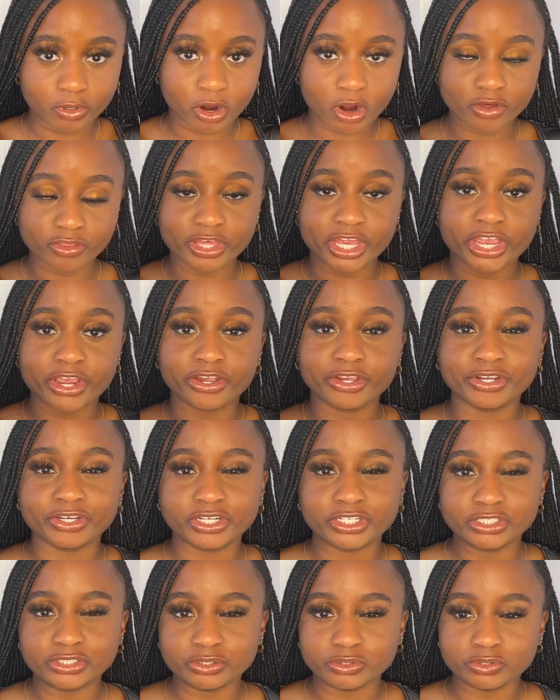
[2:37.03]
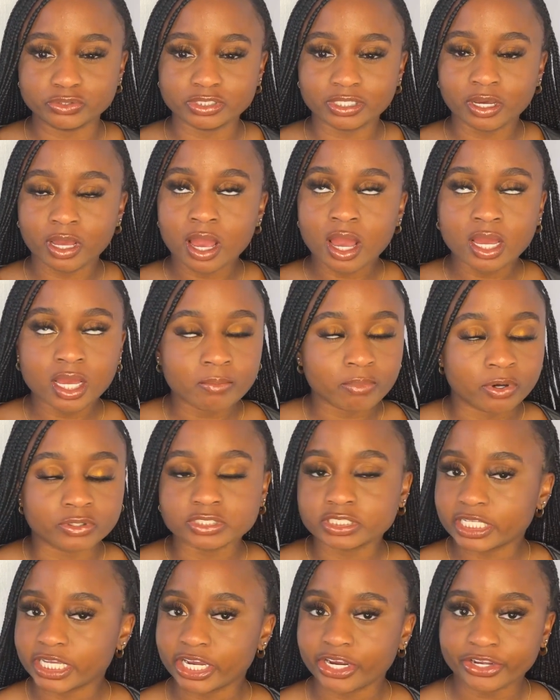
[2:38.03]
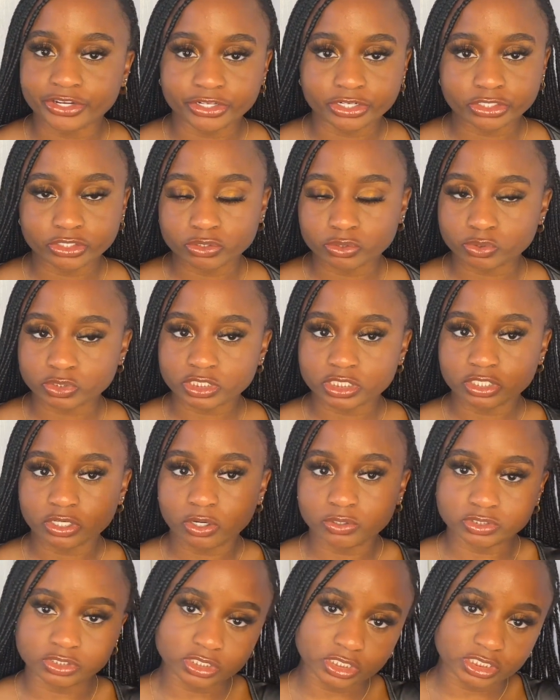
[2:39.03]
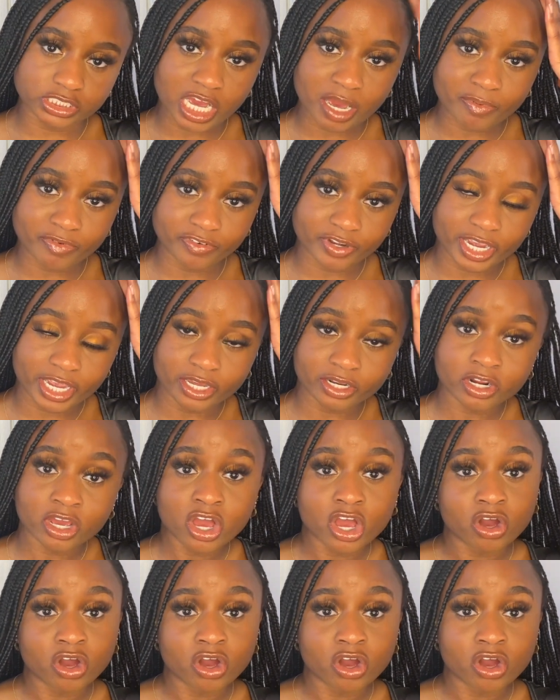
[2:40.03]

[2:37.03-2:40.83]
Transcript: All the hair you're gonna use, most of the hair you're gonna use goes to the top of your head.